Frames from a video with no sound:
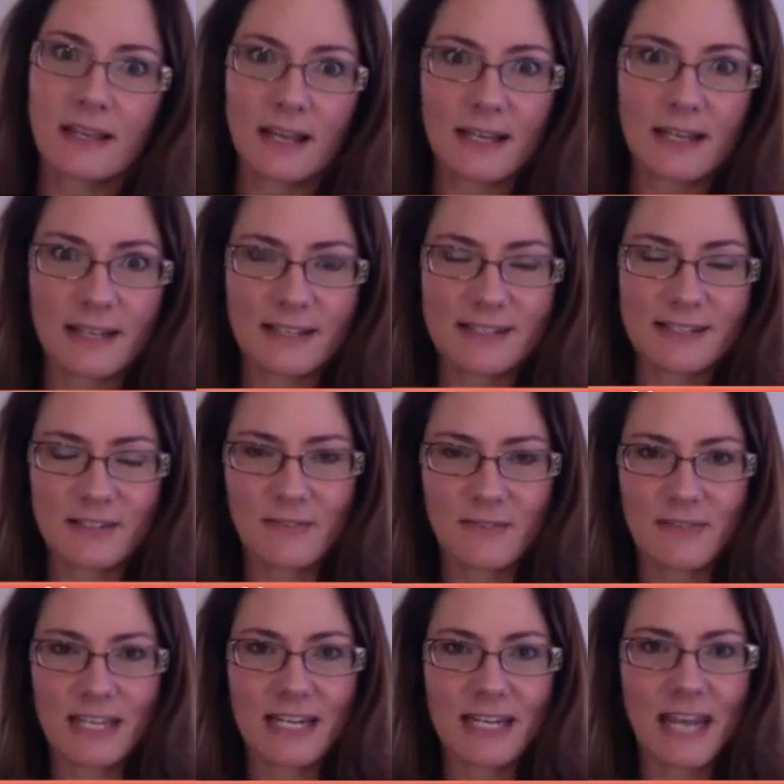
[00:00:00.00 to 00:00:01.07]
and sort of
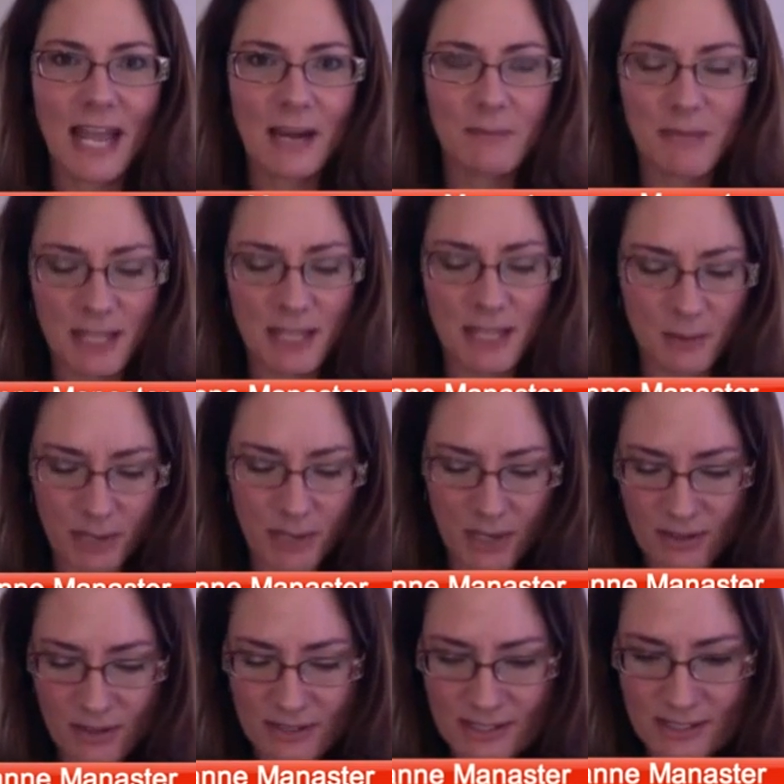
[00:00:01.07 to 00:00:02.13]
the anatomy, the
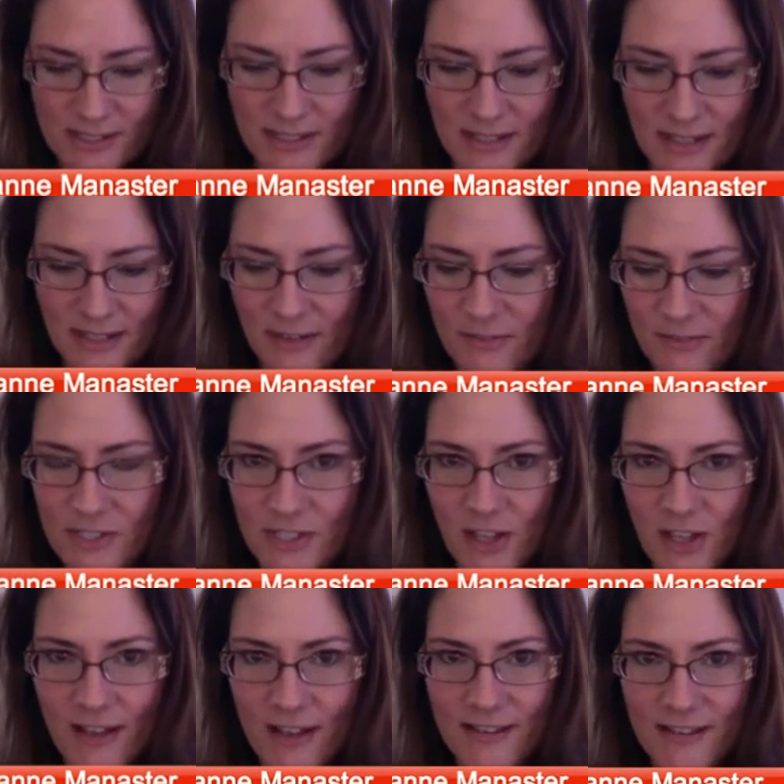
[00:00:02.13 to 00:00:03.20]
appearance of
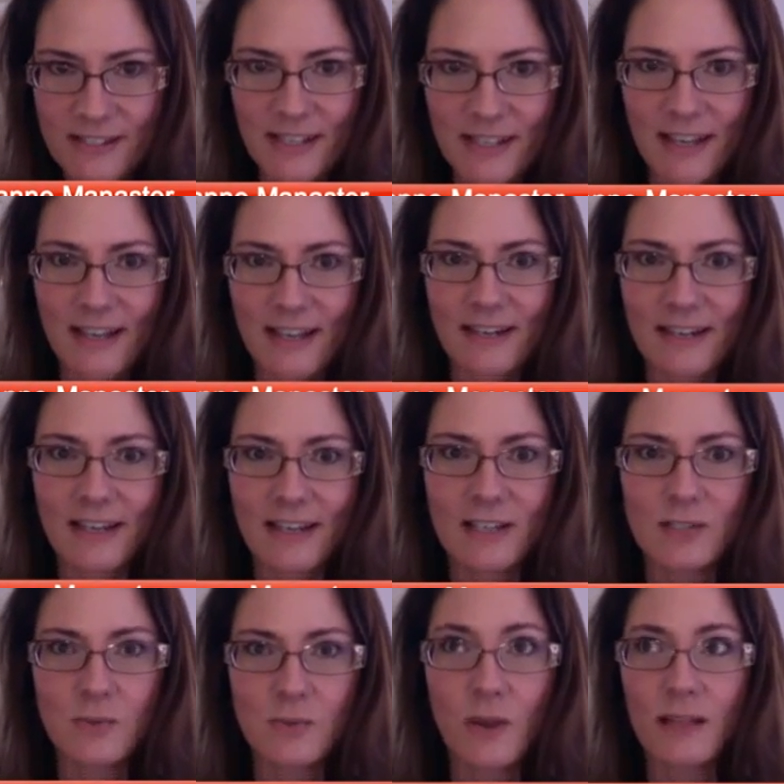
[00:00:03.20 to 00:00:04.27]
sloths, and
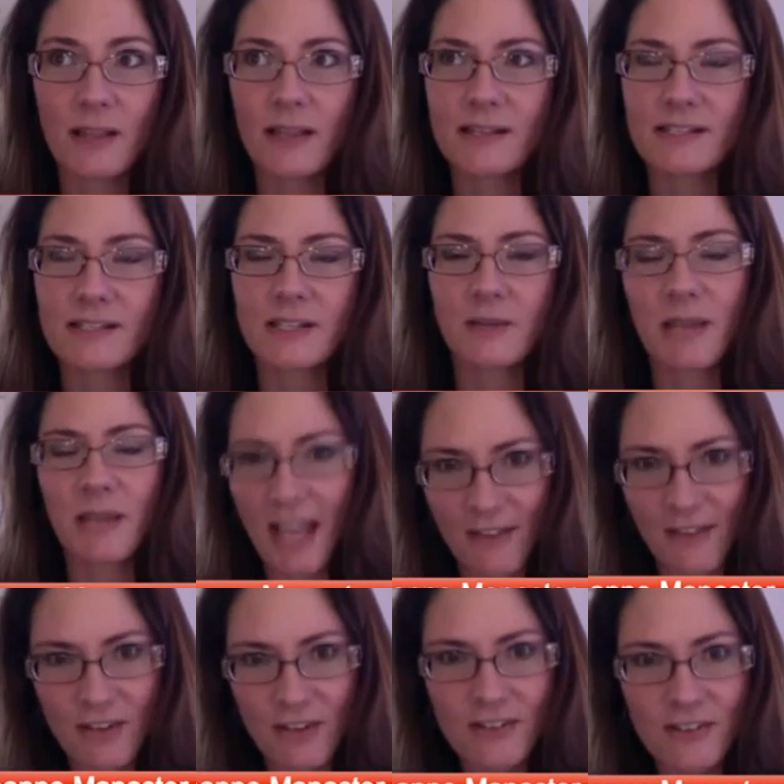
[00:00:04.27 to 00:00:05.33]
as well as their
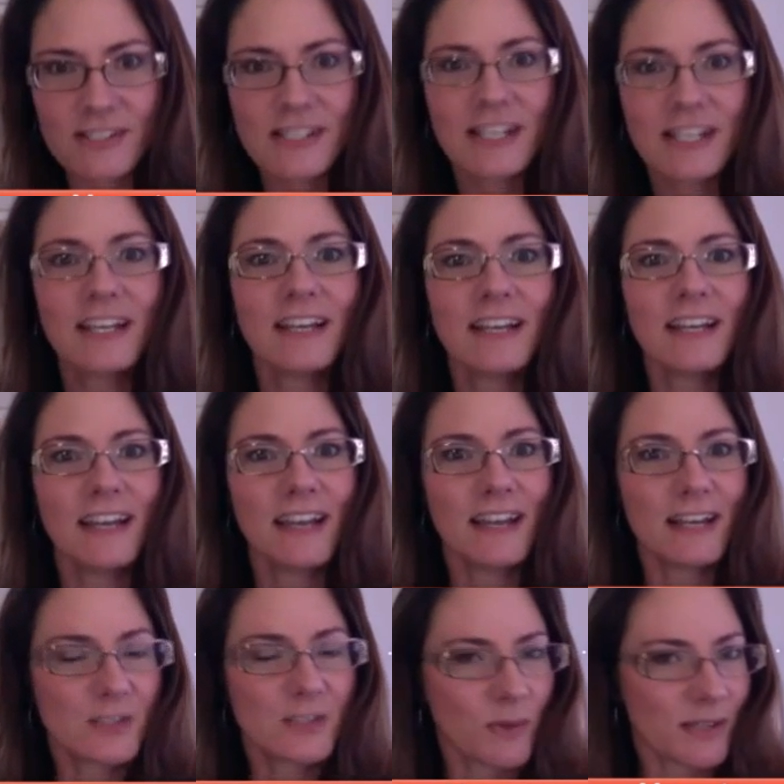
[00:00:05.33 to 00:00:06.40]
behaviors,
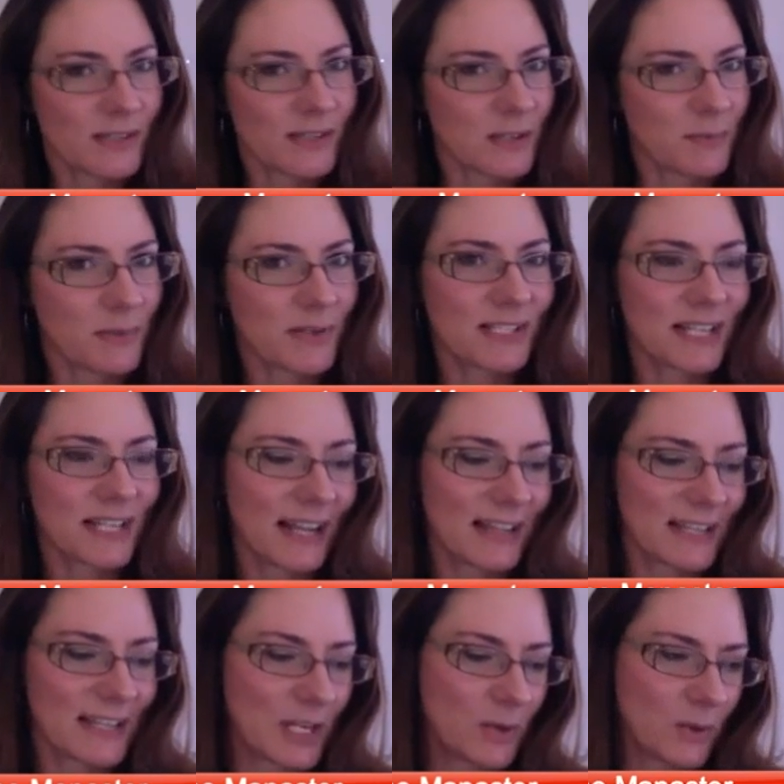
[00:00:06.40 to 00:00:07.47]
and as well as their
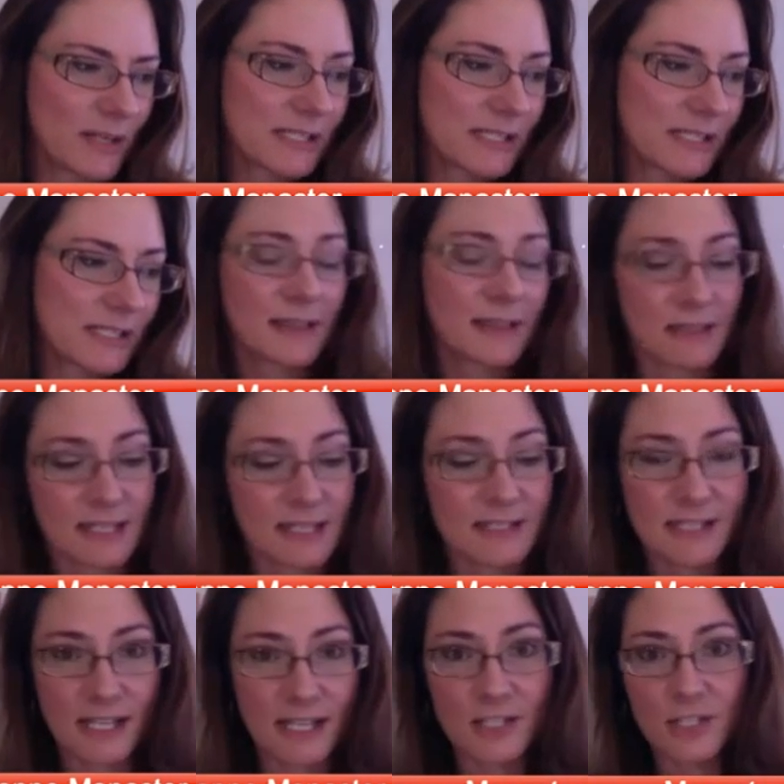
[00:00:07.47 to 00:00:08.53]
personality quirks, and the
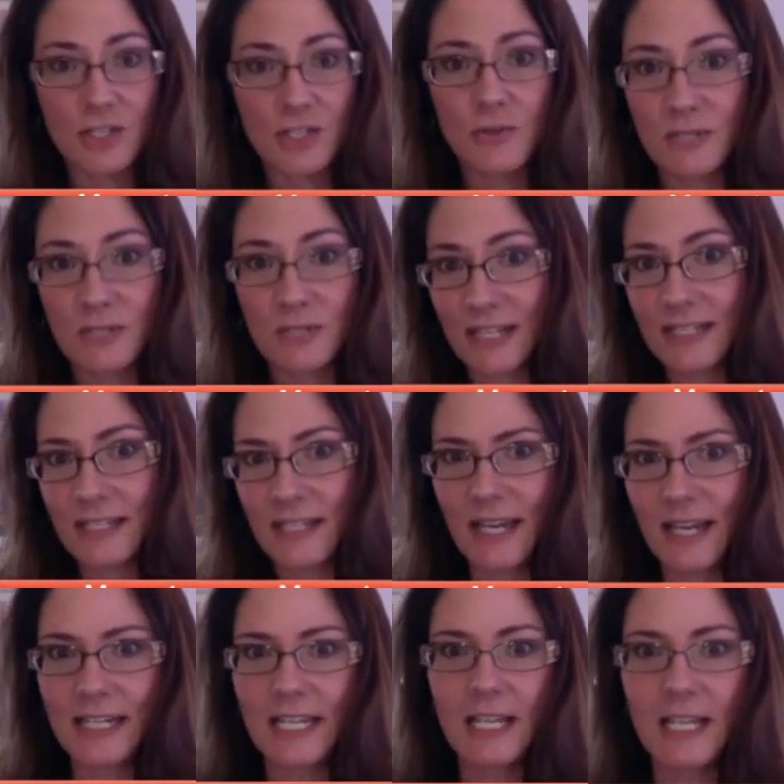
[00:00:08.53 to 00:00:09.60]
things they do day to
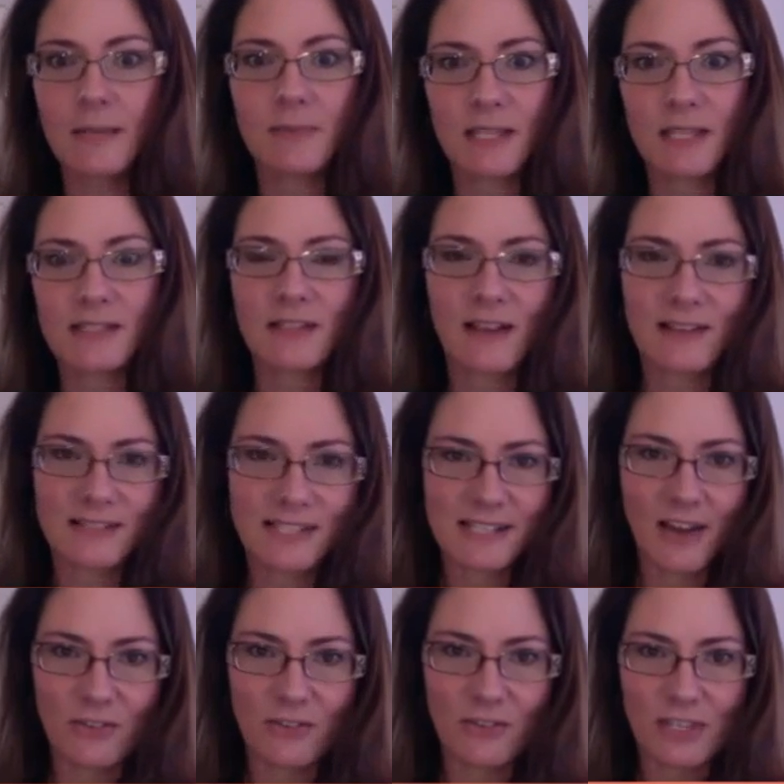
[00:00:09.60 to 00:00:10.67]
day to keep these sloths
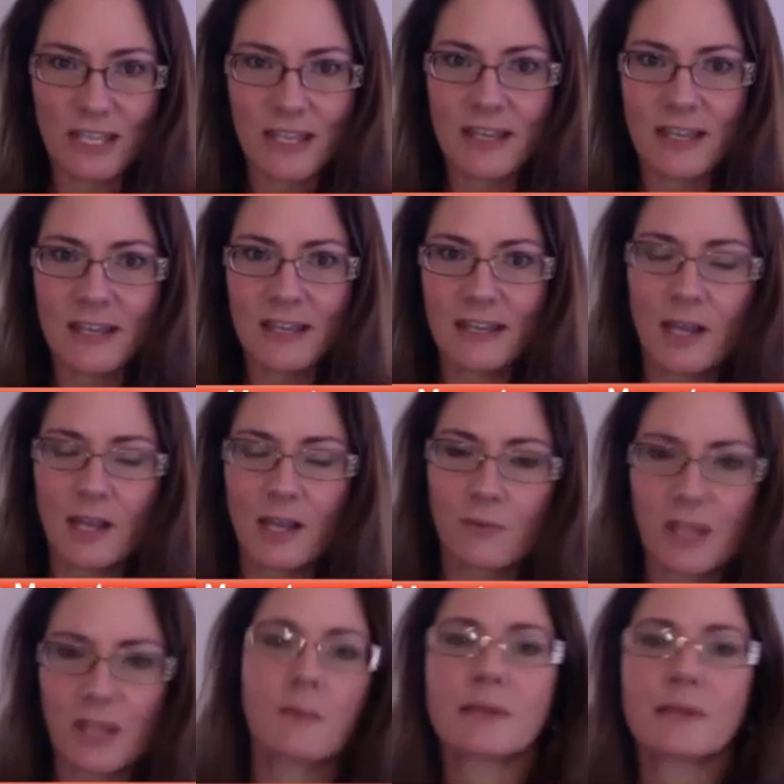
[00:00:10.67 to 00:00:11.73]
healthy and
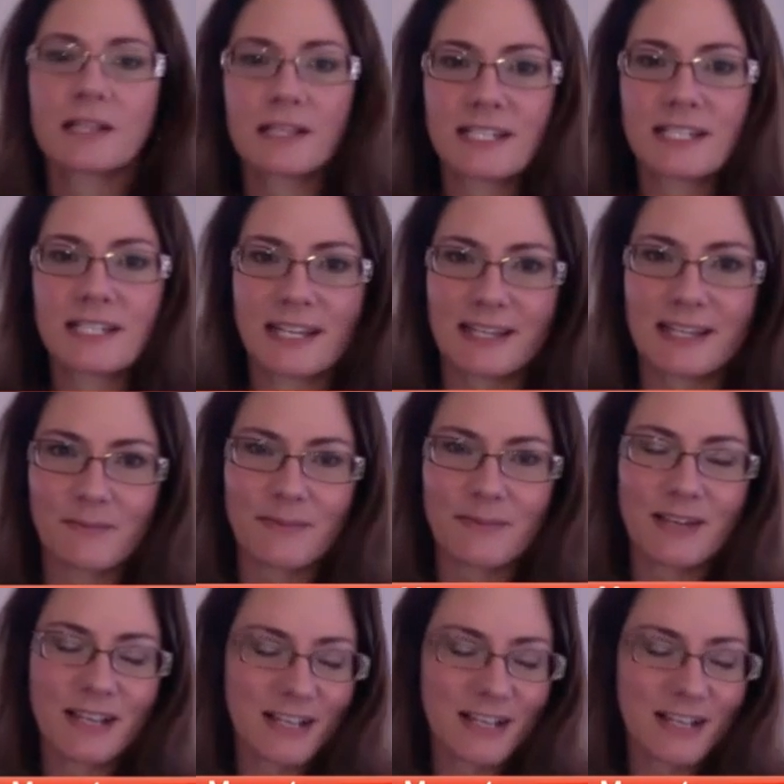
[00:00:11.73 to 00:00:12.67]
rehabilitate them.